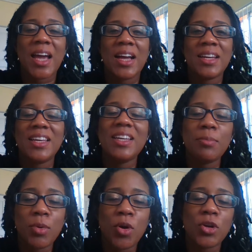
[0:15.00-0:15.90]
And in the
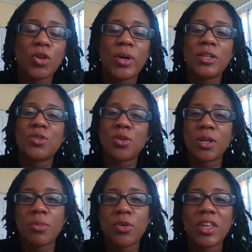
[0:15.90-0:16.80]
blog, you know, I talk
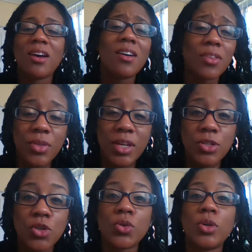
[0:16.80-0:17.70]
about there are other things
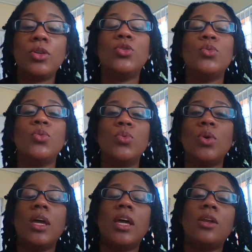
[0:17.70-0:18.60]
that you can do
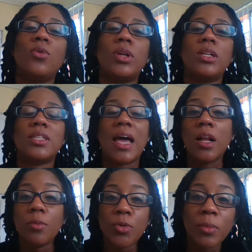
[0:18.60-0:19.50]
in order to
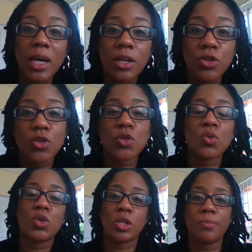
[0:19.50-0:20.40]
help you manage your
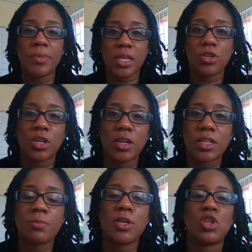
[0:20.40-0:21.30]
social media,
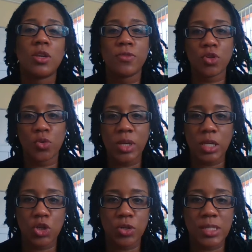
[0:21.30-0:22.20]
especially if you're doing
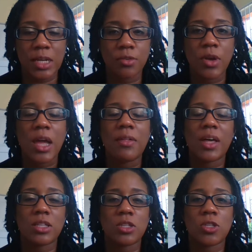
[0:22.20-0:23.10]
it yourself.
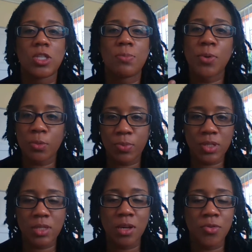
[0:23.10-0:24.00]
That's the
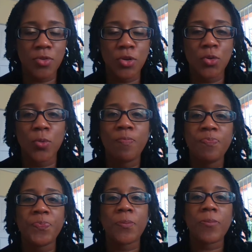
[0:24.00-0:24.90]
purpose of, you know,
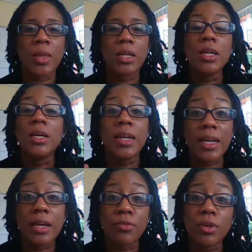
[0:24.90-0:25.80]

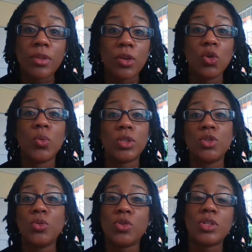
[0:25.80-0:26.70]
learning everything. You want
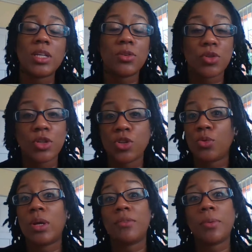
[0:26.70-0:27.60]
to do it yourself so that you
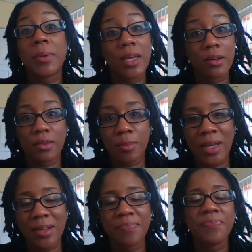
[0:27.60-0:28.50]
don't have to pay another
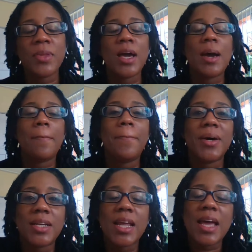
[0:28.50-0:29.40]
man.
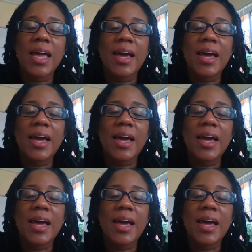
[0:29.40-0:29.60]
But